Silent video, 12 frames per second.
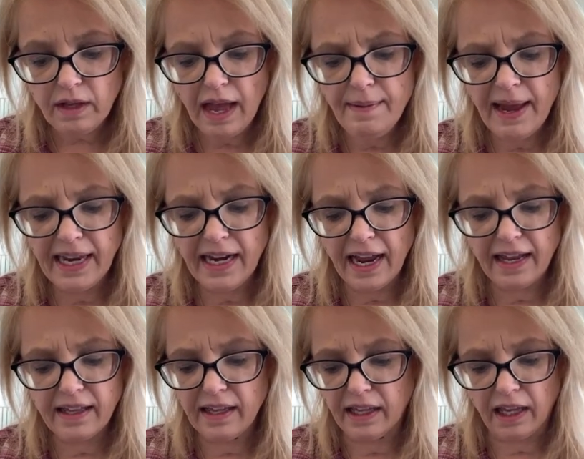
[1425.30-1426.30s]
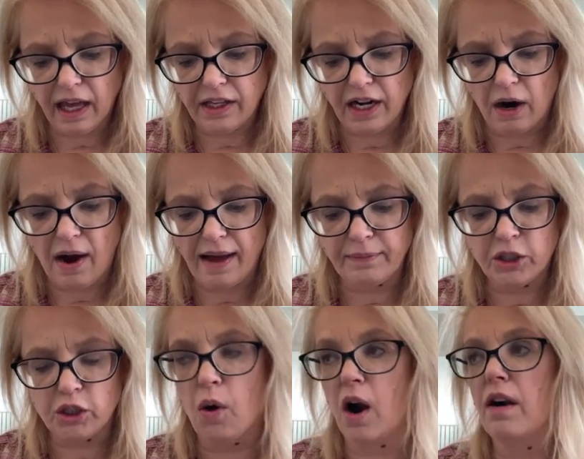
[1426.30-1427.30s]
I'm
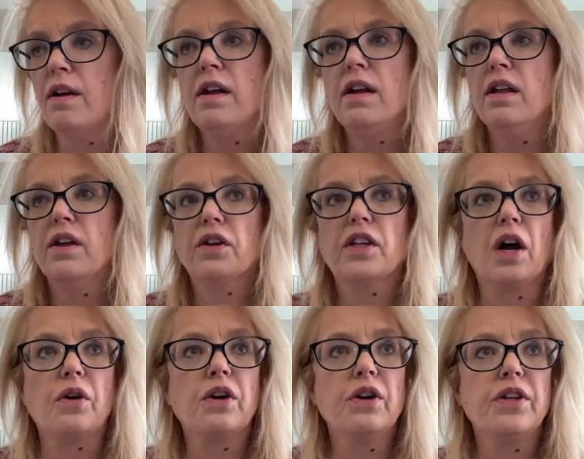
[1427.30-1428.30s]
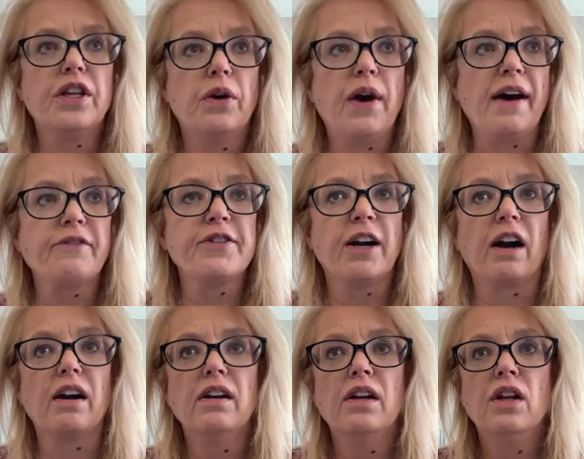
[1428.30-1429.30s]
sure, you know, Hugh
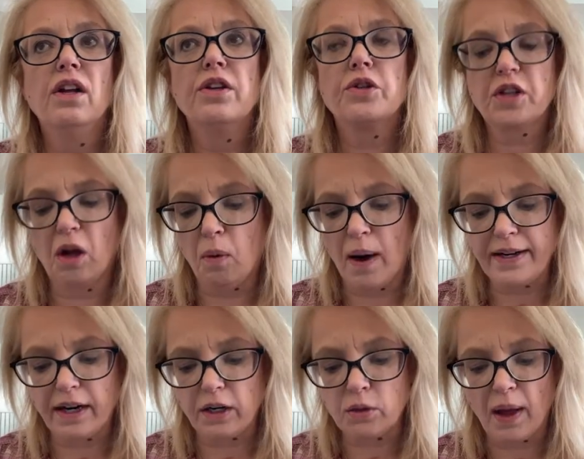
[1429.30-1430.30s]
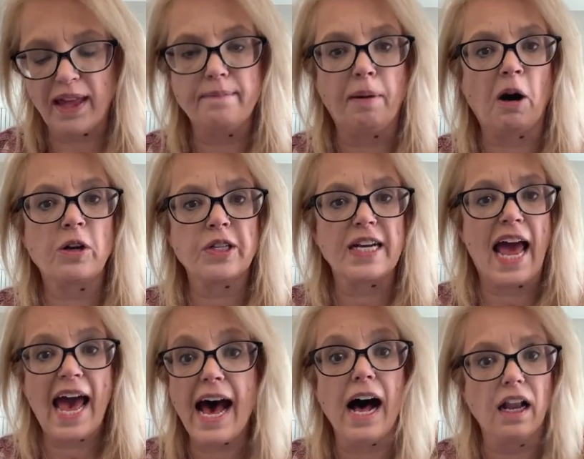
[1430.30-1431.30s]
Hefner still wonders why he burns in
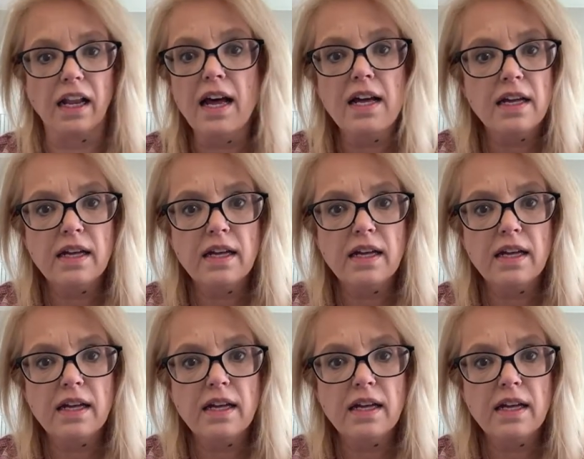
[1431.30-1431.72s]
hell,